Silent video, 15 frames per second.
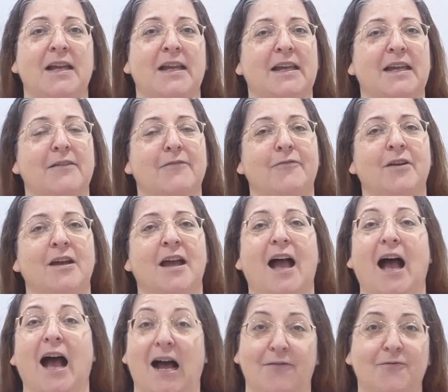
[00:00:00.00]
If,
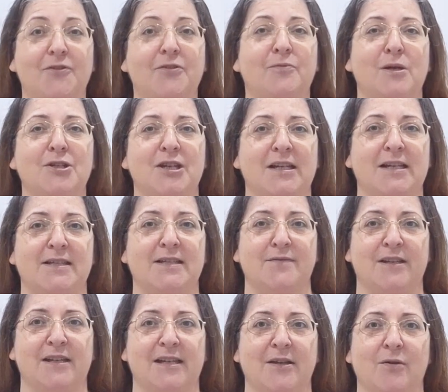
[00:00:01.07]
after watching this
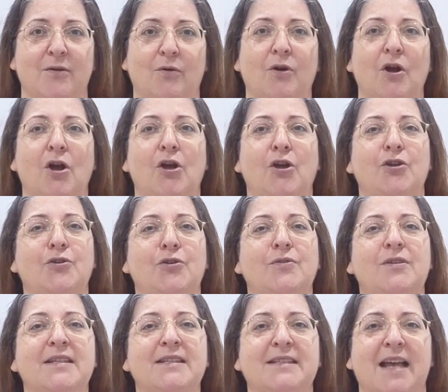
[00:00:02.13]
video, you
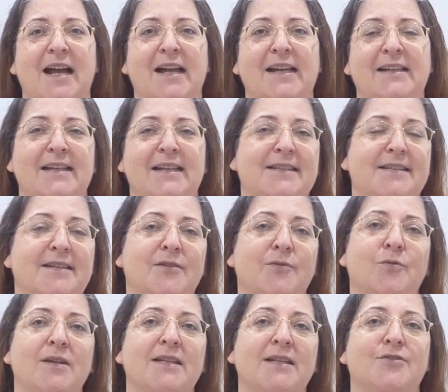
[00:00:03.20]
decide that
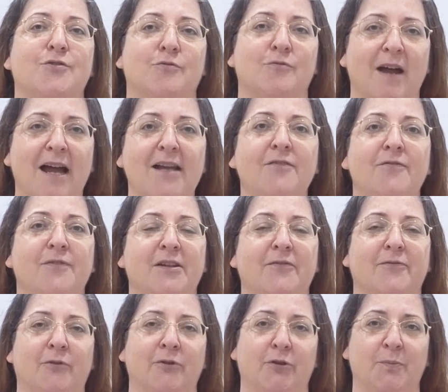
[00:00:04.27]
Xero is the right fit
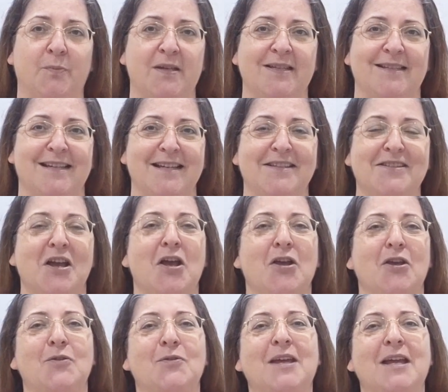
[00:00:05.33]
for your business,
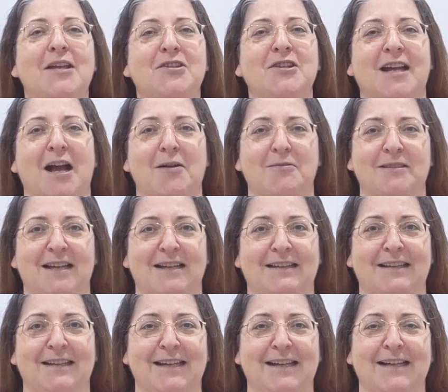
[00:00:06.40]
you can check out that
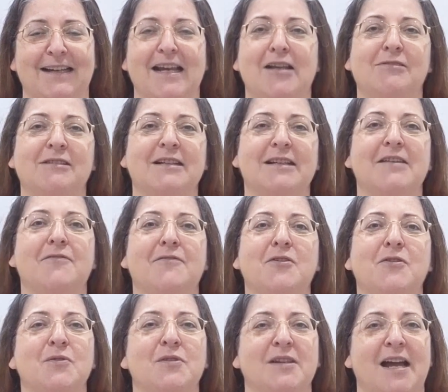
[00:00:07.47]
link. It will give
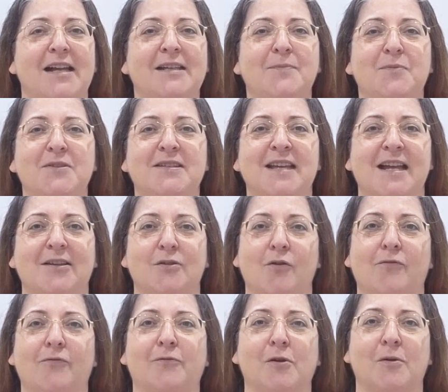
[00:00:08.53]
you 90%
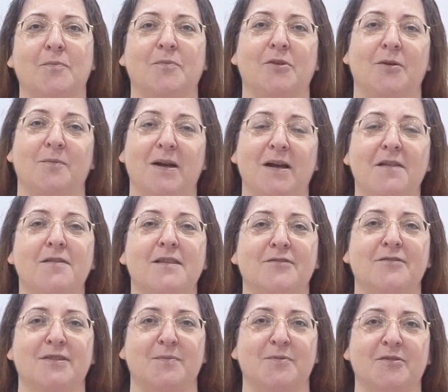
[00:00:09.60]
off from the monthly
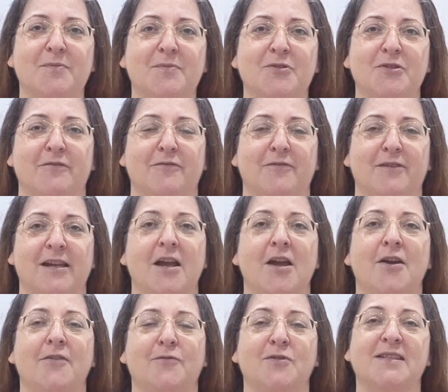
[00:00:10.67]
subscription fee
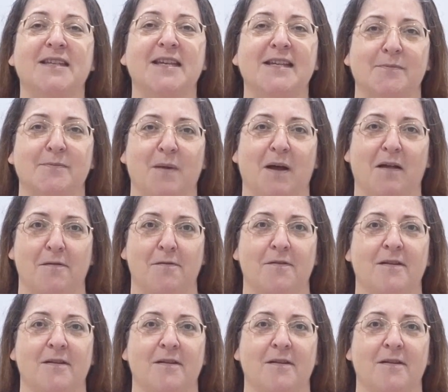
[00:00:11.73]
for 6 months.